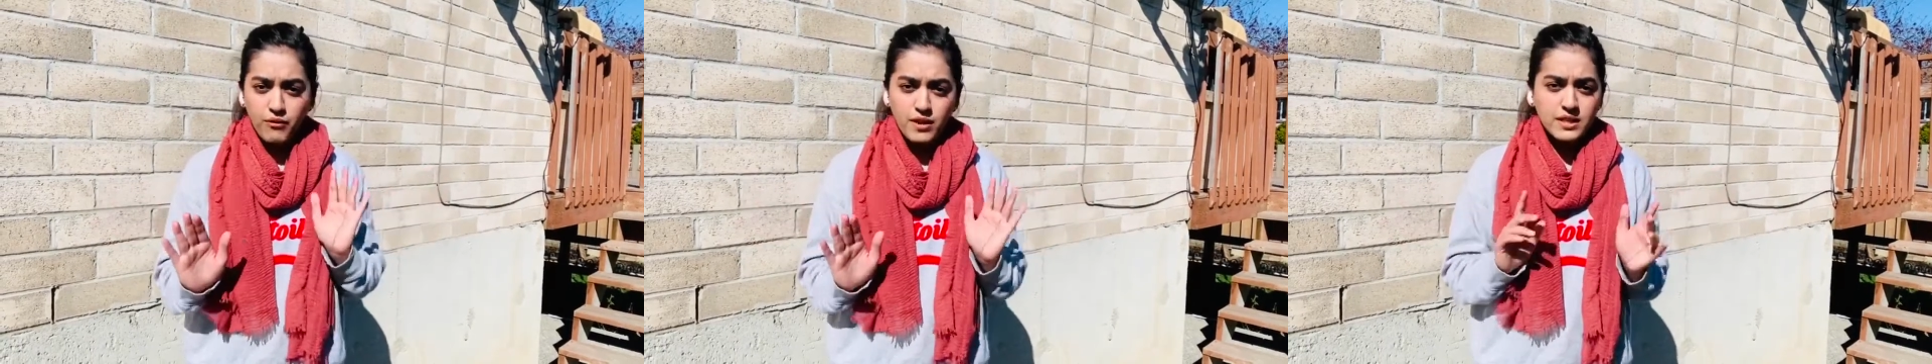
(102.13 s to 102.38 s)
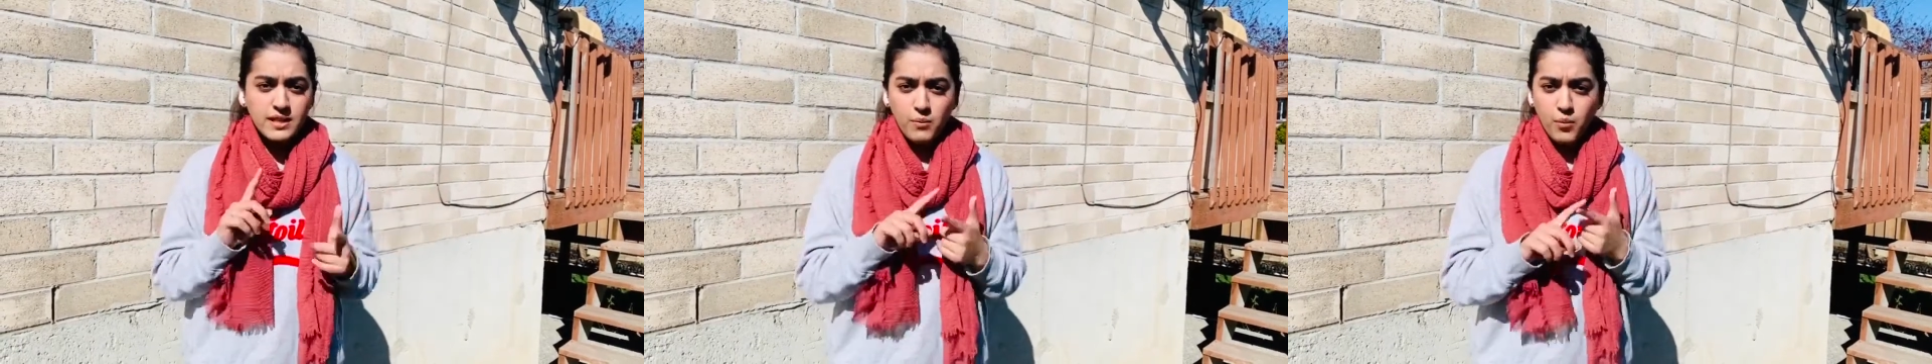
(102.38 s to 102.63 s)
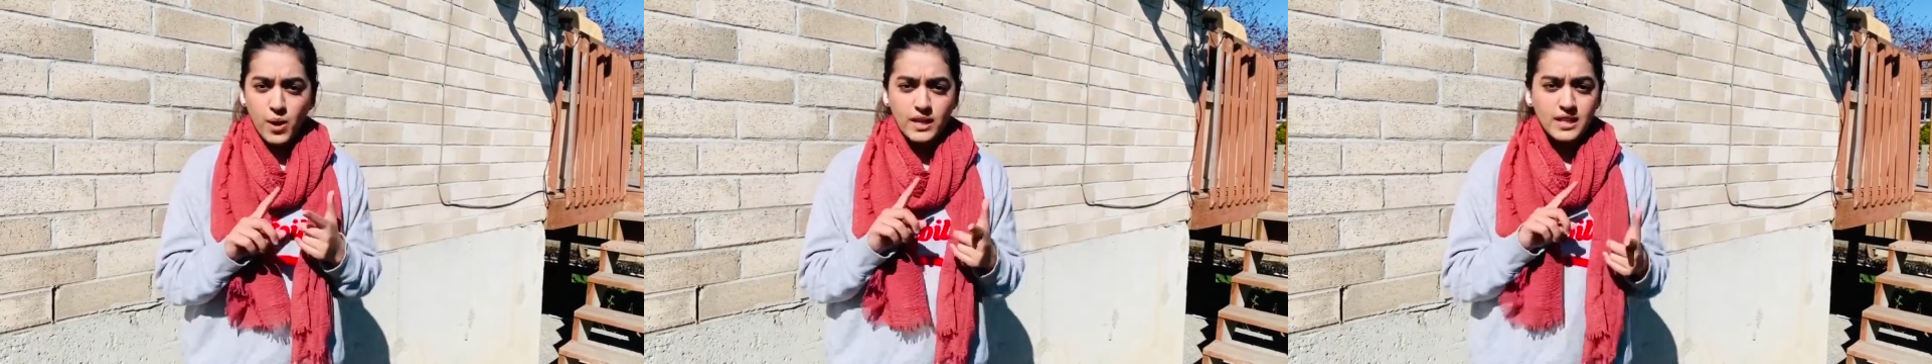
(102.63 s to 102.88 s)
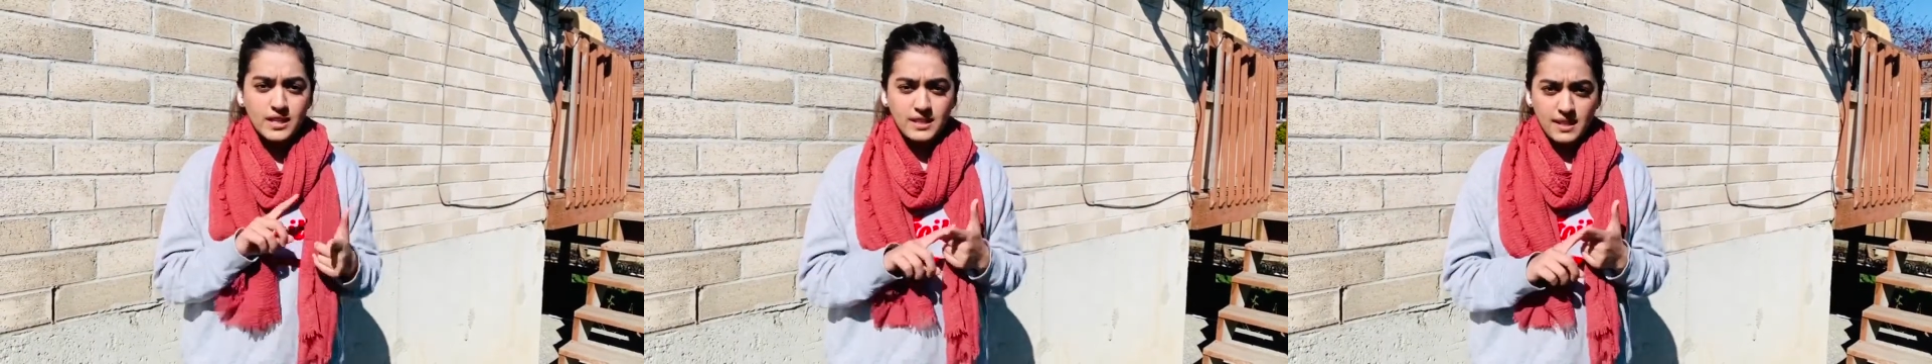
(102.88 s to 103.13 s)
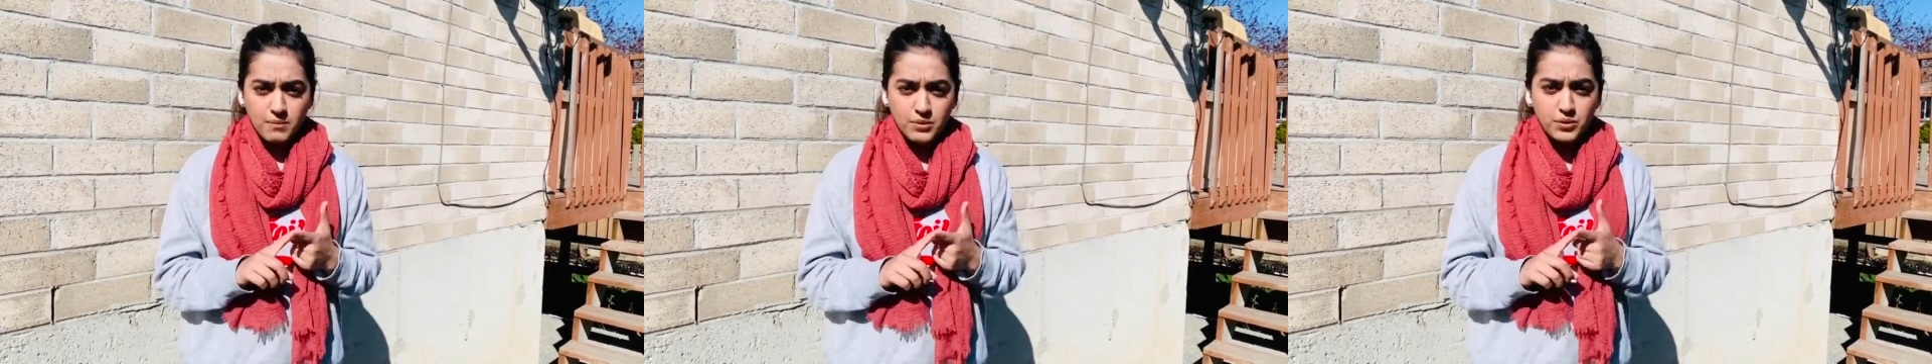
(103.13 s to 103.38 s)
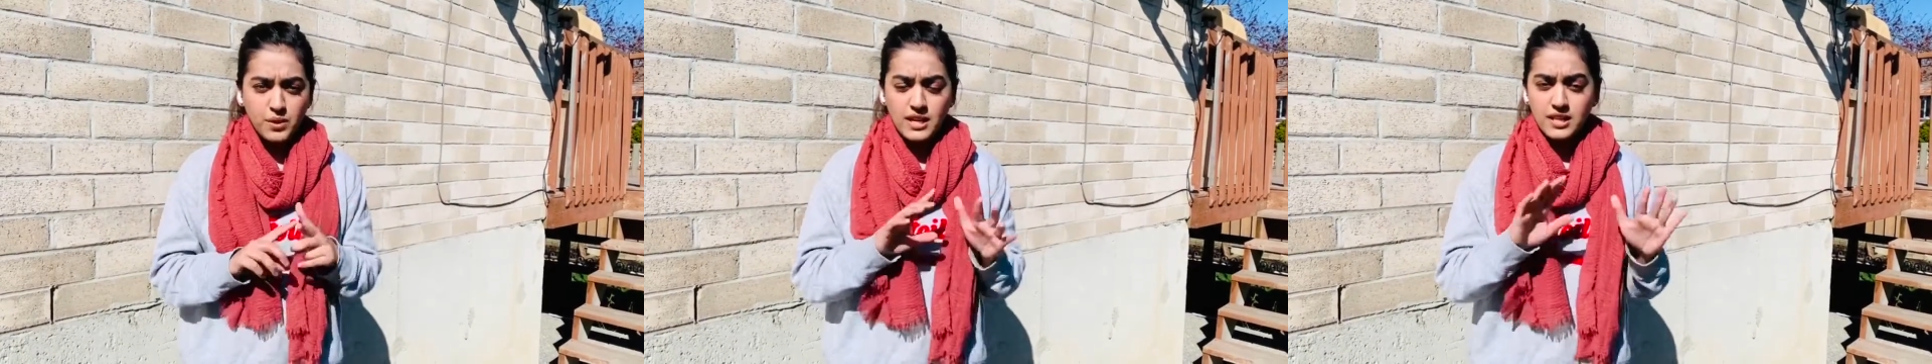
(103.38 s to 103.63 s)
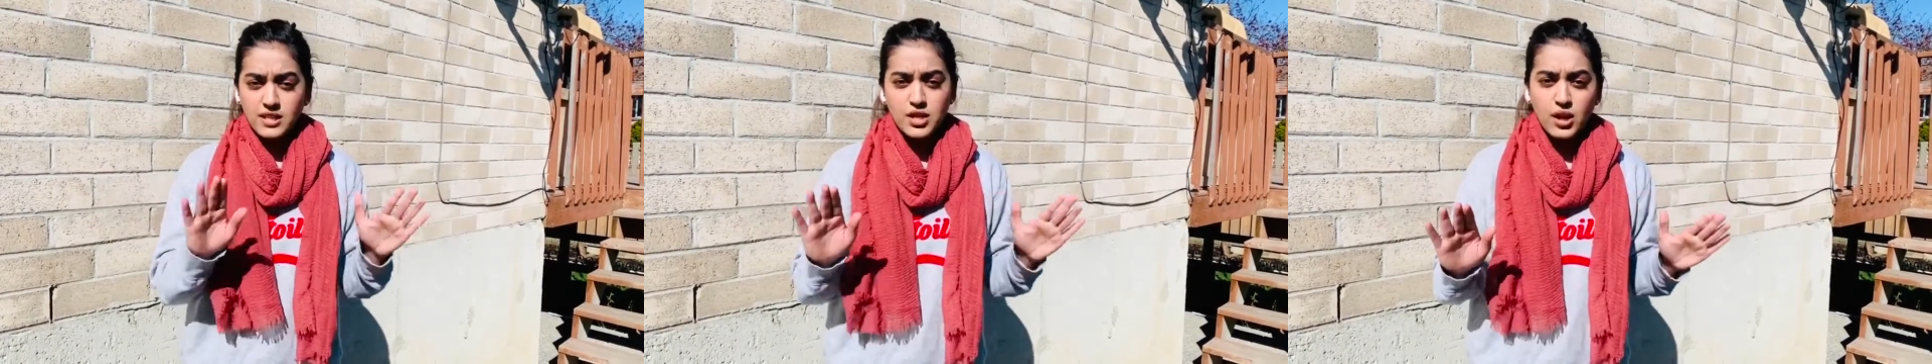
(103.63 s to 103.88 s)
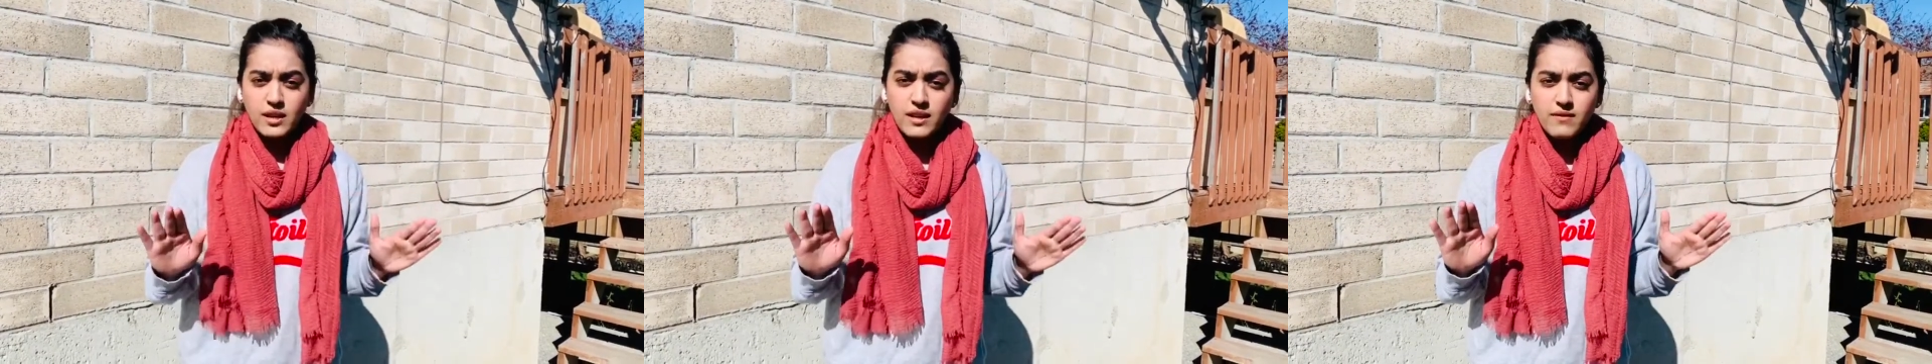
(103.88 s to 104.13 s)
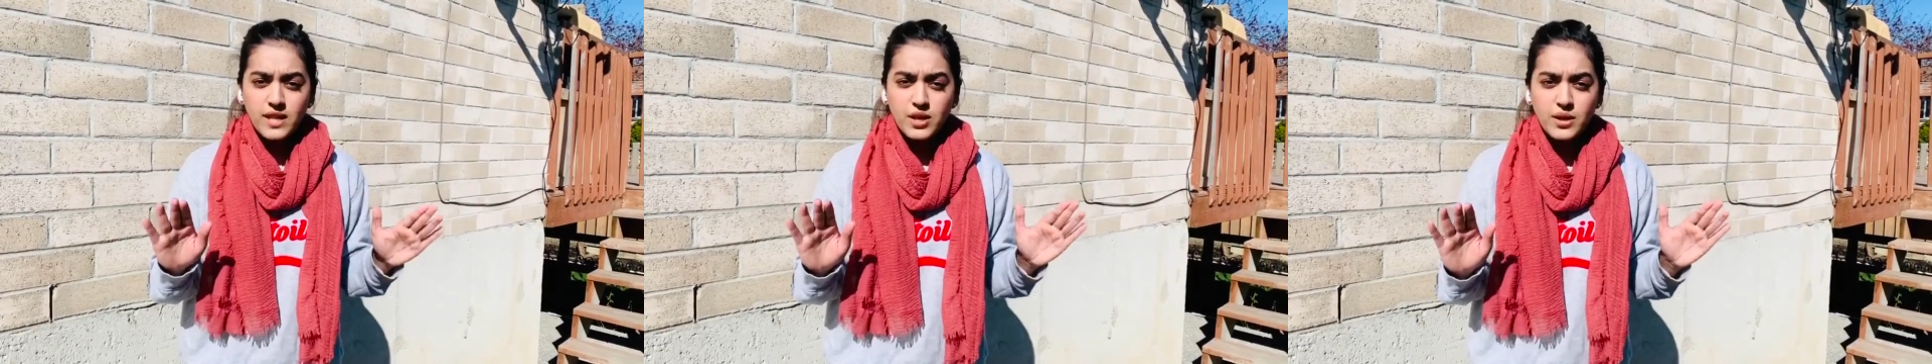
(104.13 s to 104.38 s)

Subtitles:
step one and step two and it's not giving you